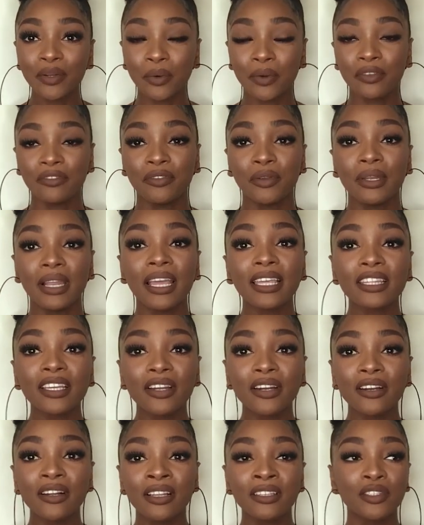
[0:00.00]
or if you like the
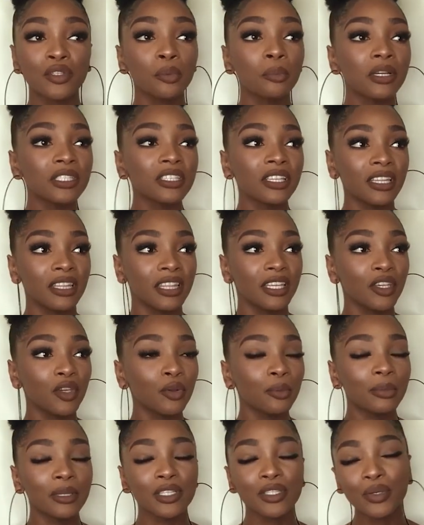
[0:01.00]
girl too much and you think
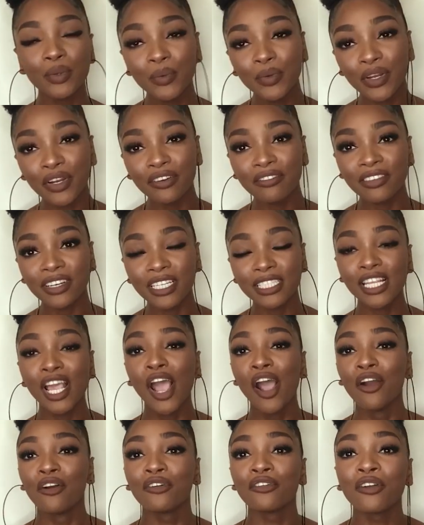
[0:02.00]
you'll be too nervous,
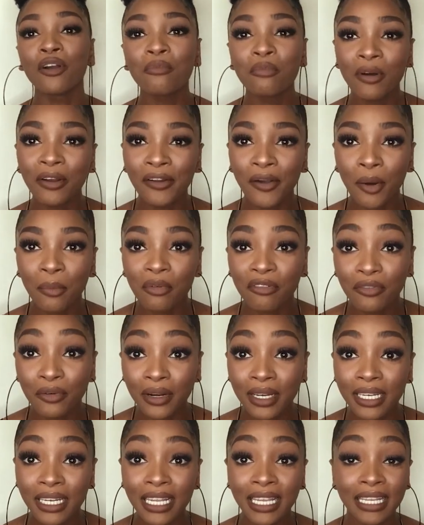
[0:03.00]
rub one out before
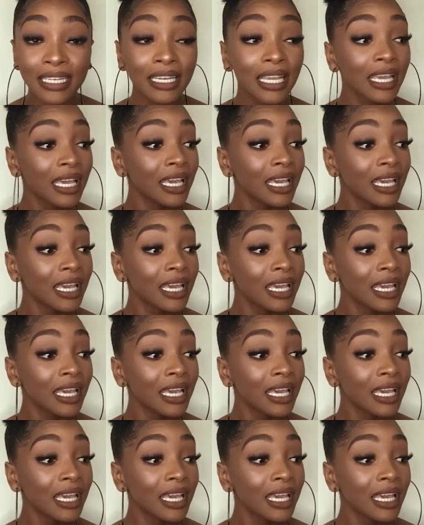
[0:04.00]
the date.